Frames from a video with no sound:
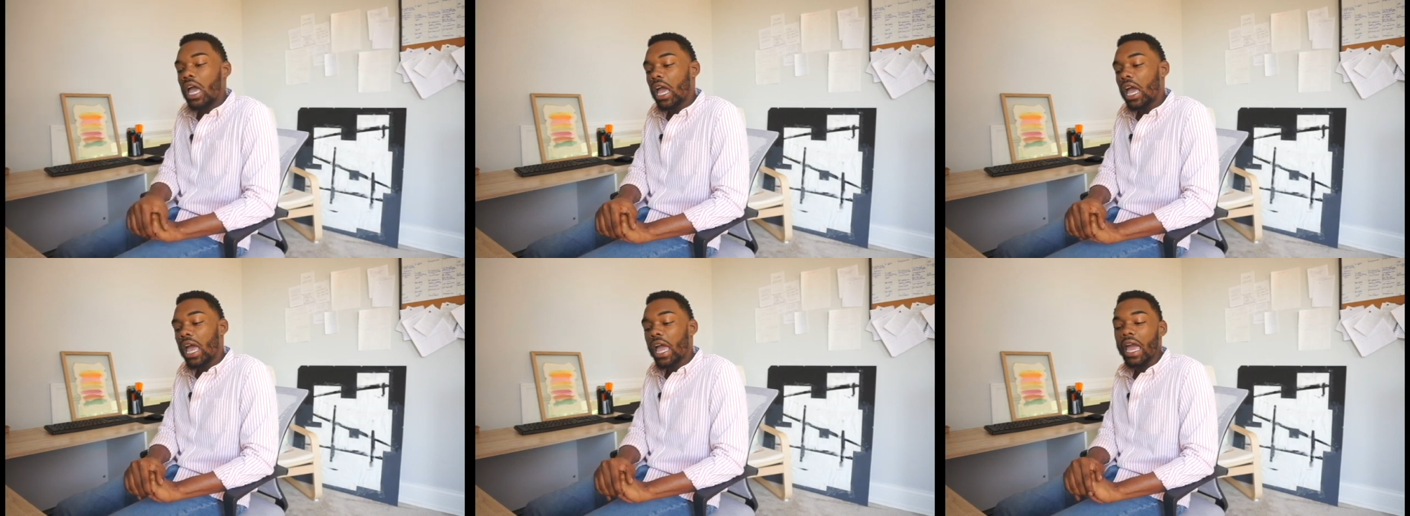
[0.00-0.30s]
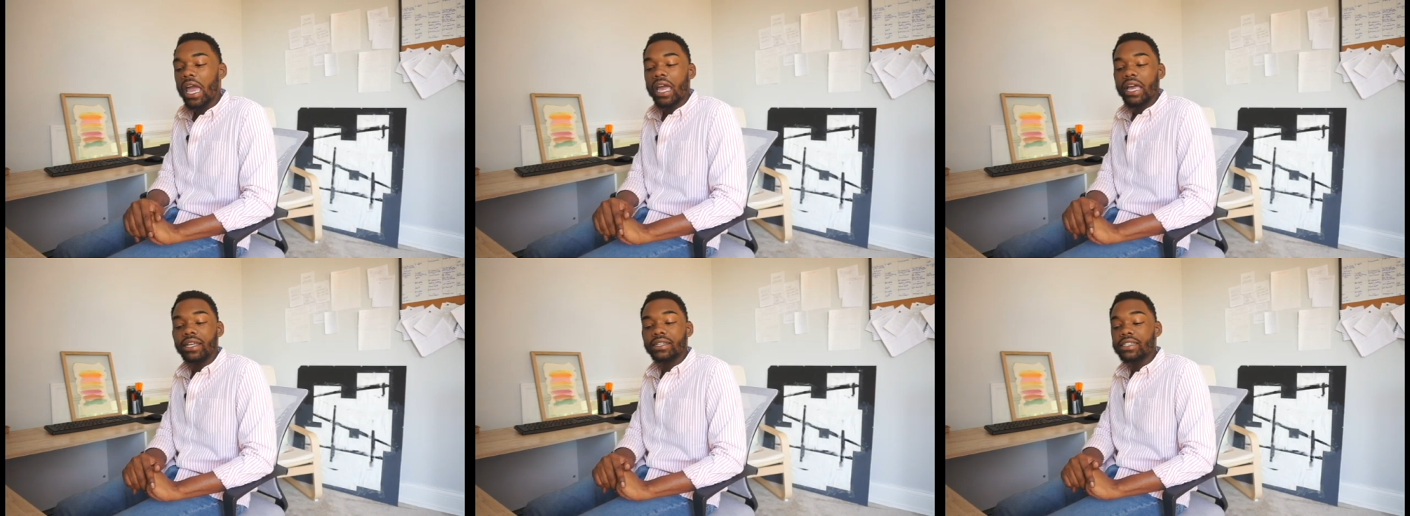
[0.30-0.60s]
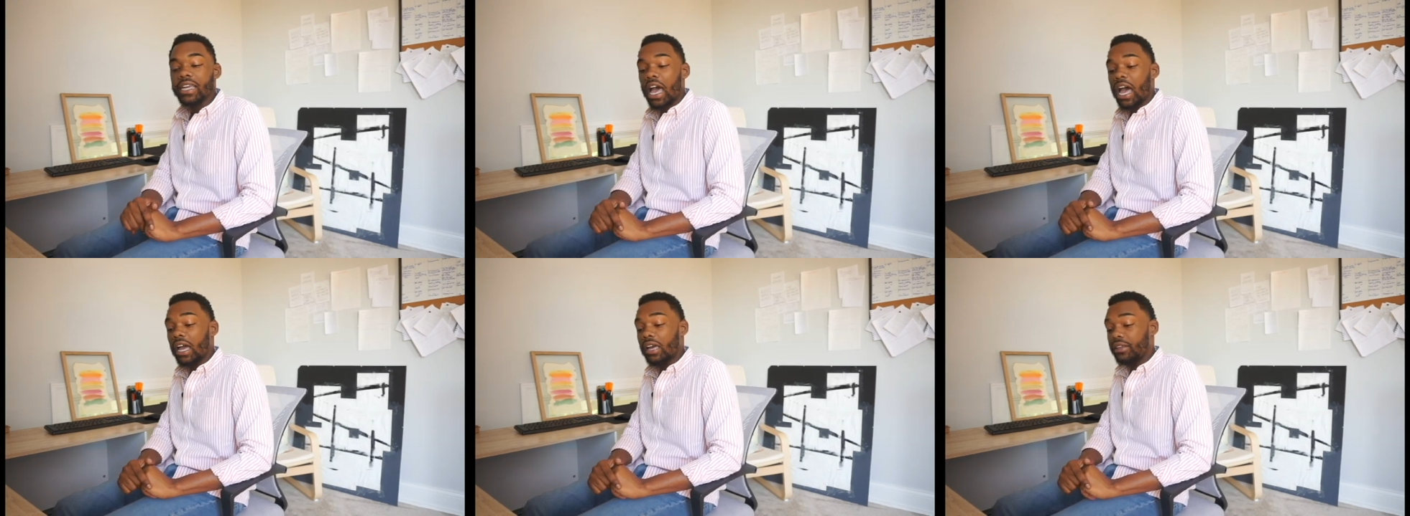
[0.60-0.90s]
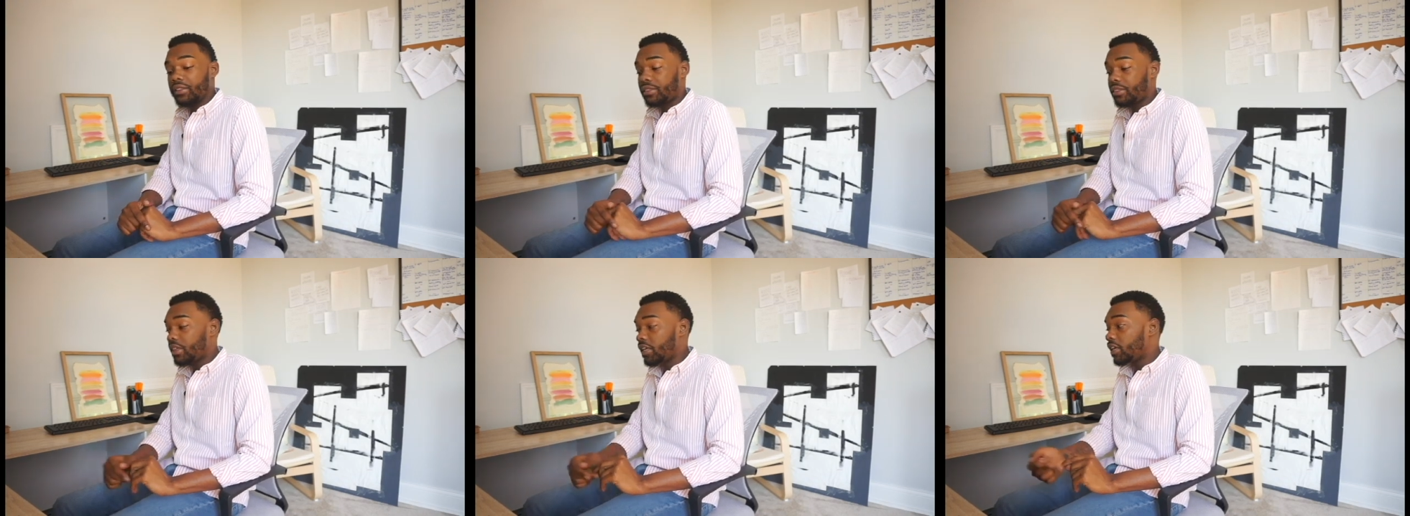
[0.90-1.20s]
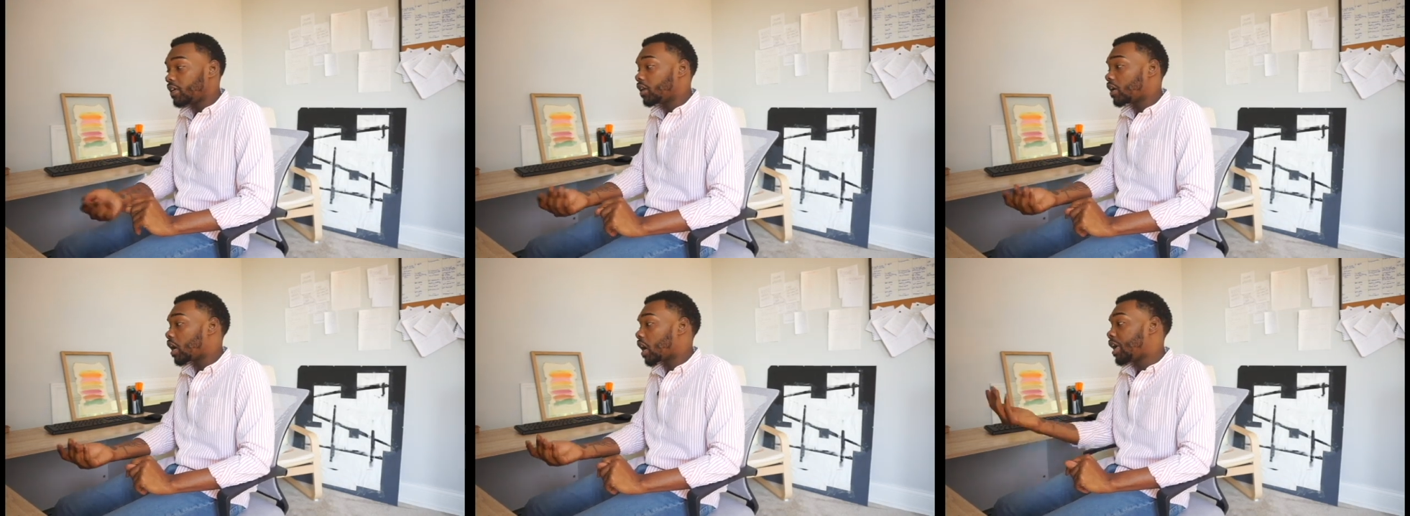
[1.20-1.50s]
And I
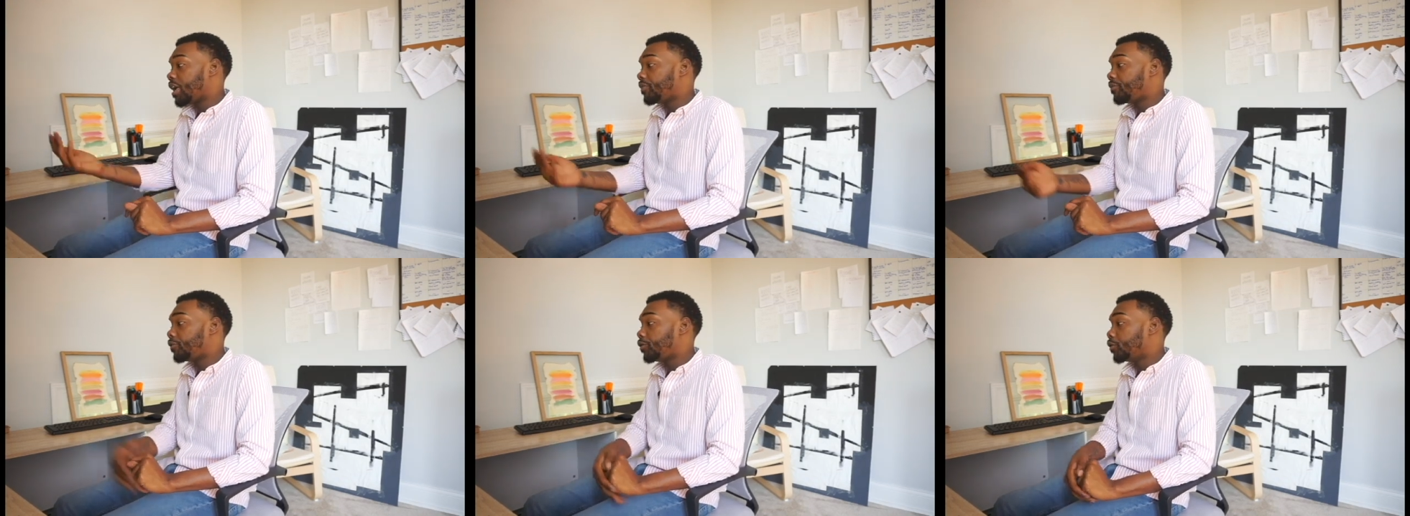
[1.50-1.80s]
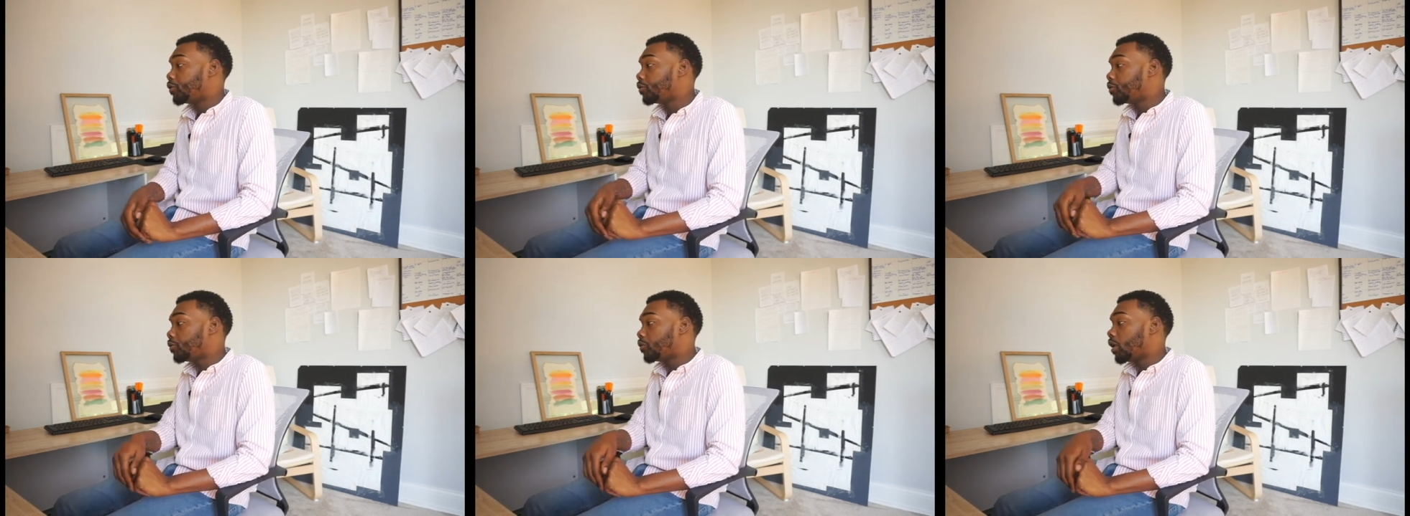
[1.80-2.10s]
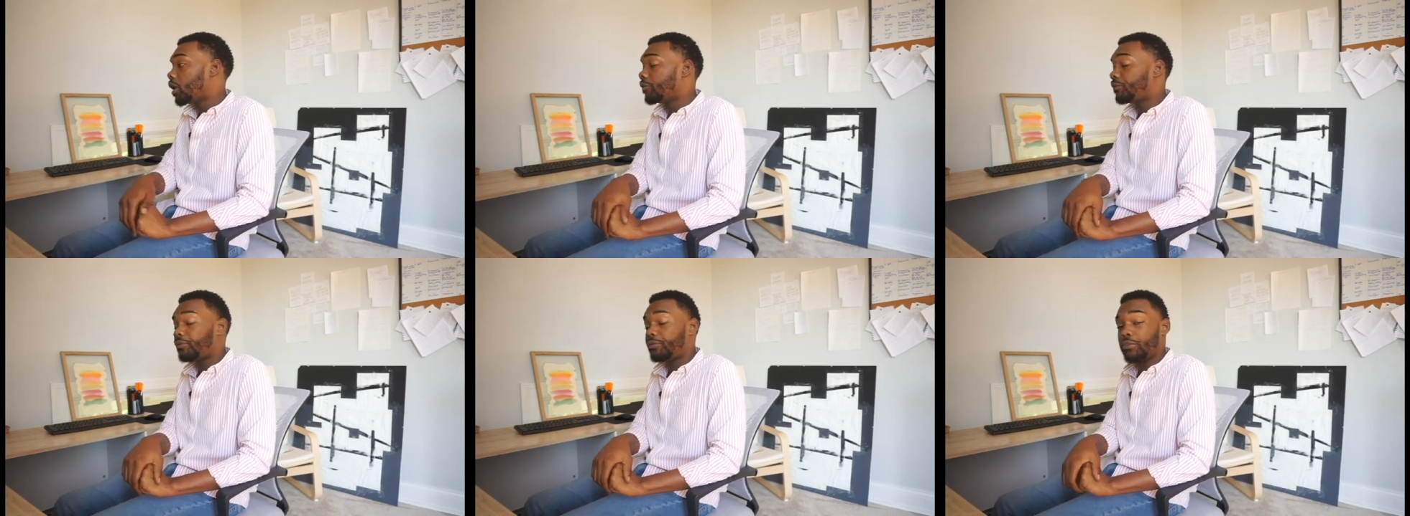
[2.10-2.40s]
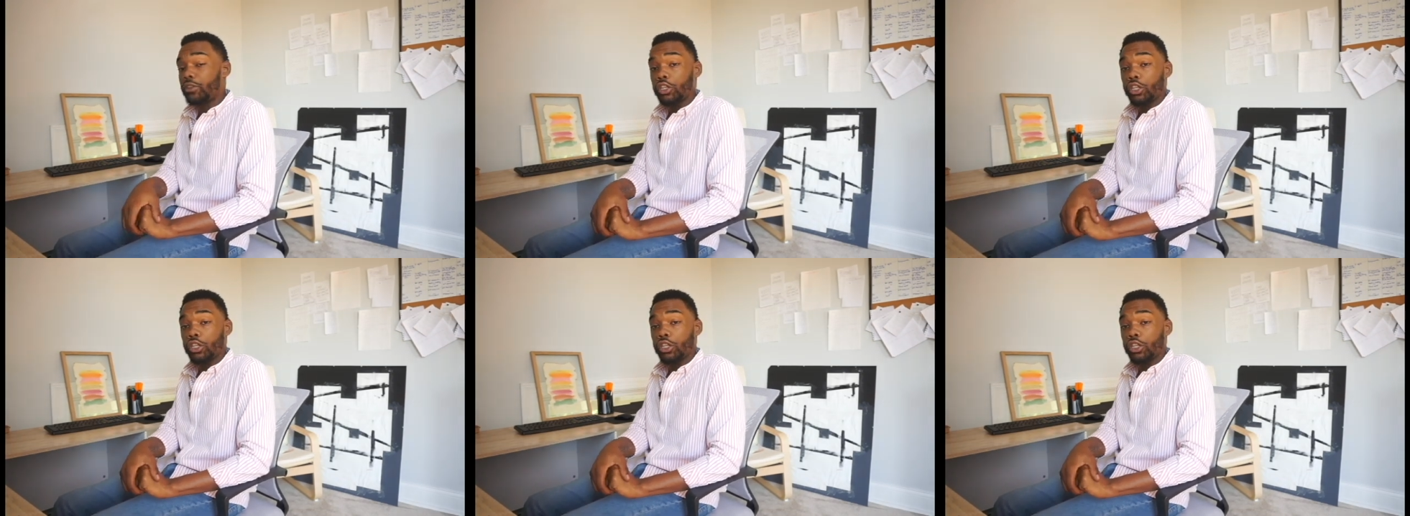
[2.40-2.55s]
think if you if